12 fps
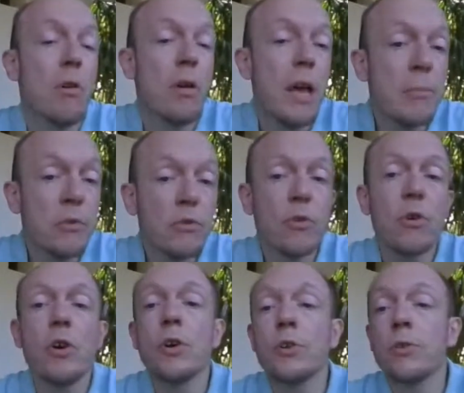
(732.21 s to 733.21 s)

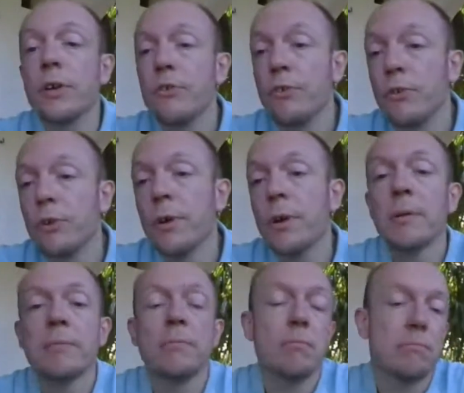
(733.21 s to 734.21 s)
Amazon or Azure,
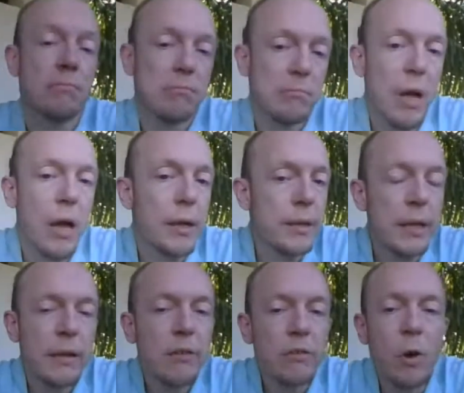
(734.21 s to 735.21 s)

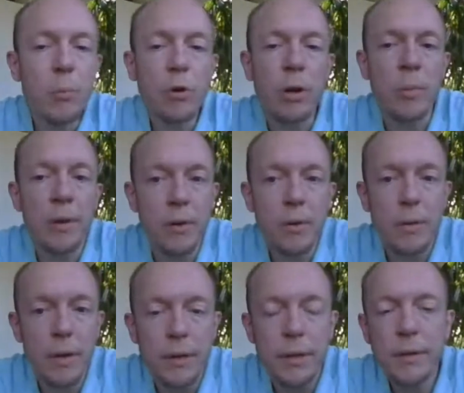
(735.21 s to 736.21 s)
that's no problem at all.
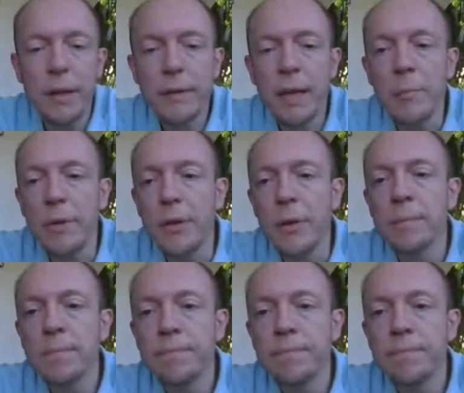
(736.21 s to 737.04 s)
That can be done.